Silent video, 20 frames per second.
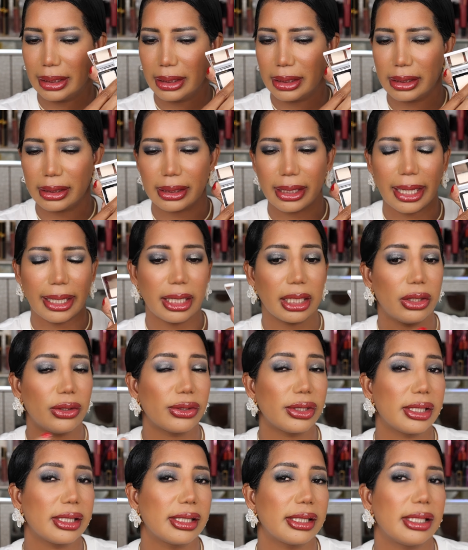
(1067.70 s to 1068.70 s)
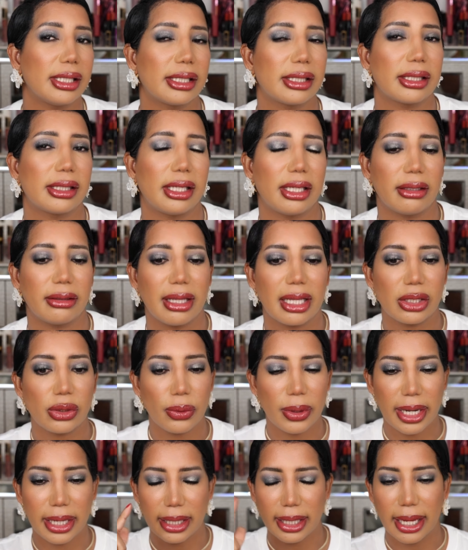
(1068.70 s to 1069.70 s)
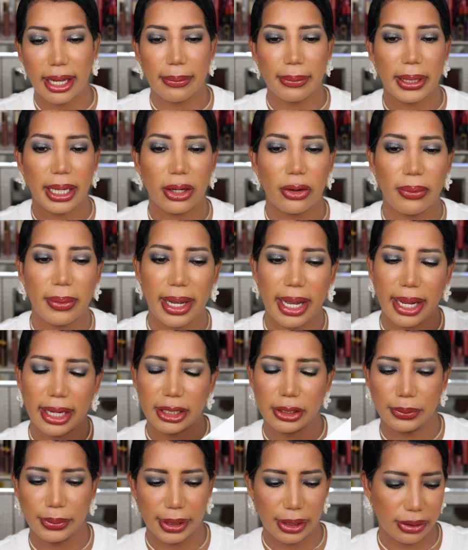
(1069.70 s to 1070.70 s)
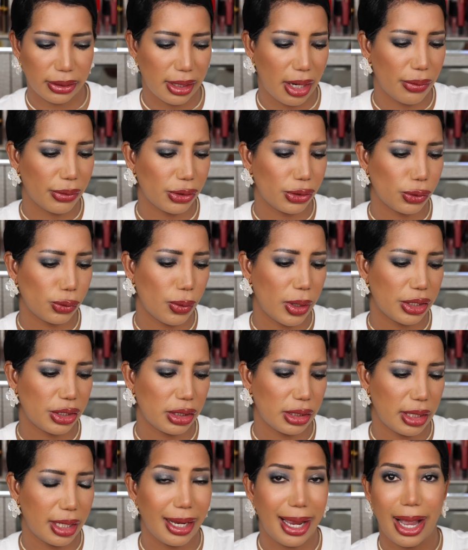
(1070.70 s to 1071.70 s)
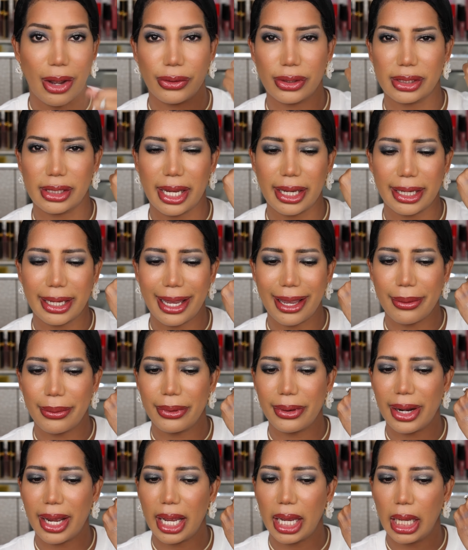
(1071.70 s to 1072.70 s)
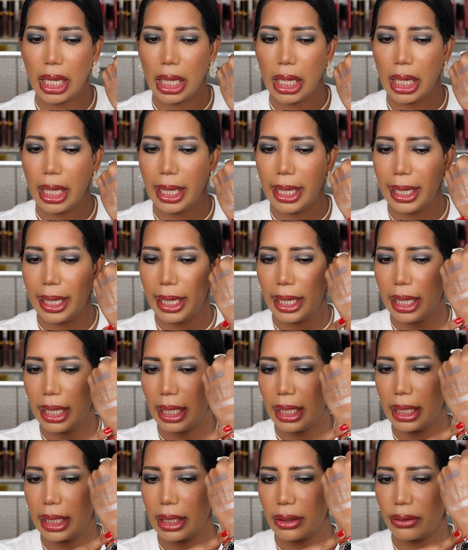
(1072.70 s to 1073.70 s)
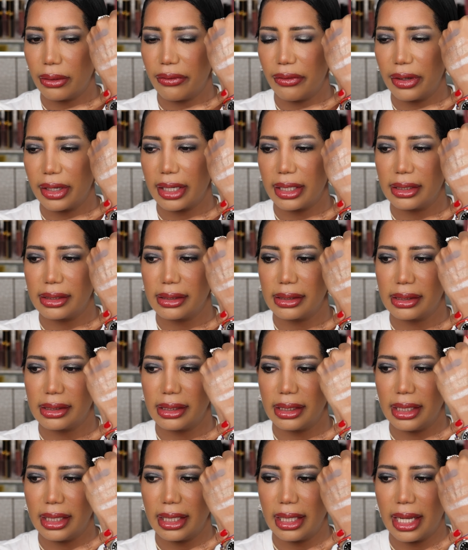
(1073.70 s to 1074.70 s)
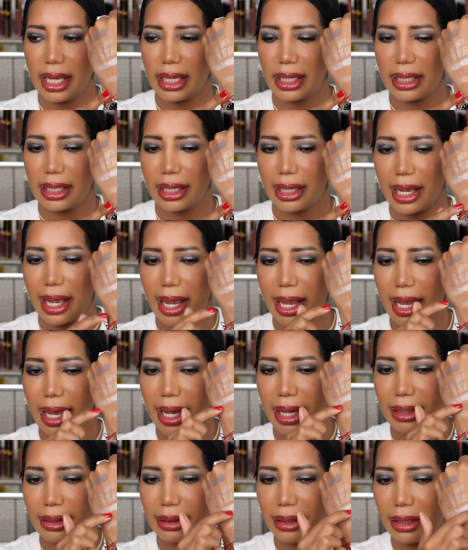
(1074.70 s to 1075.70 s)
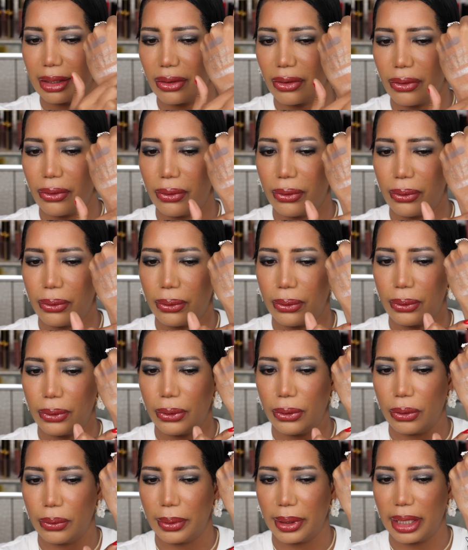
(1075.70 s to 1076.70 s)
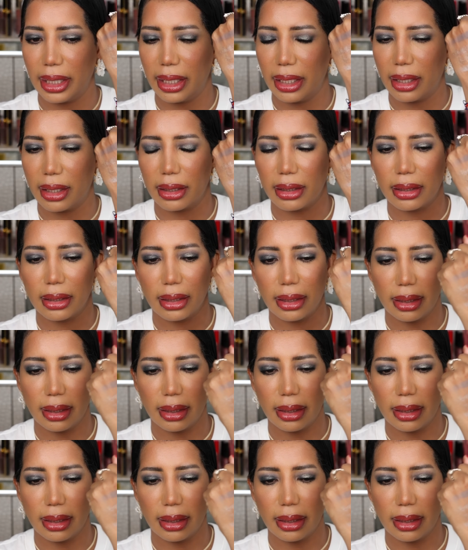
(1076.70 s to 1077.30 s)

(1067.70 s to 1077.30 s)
It's like it doesn't sit still. That's what I didn't apply on my eyes because I was swatching it outside camera. And I don't know if you can see, like I had them all over here.